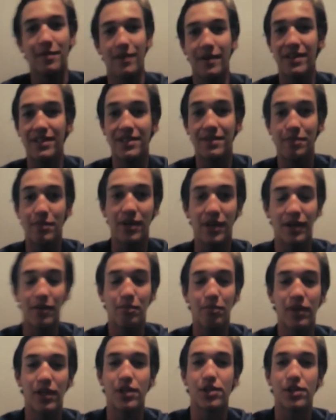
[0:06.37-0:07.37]
It's a big
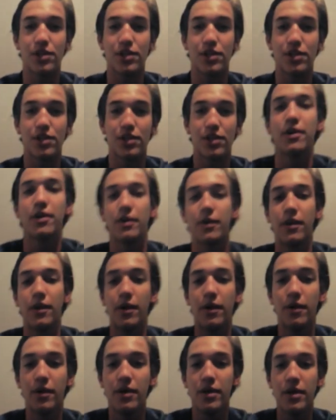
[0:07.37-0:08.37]
pleasure to be here with you.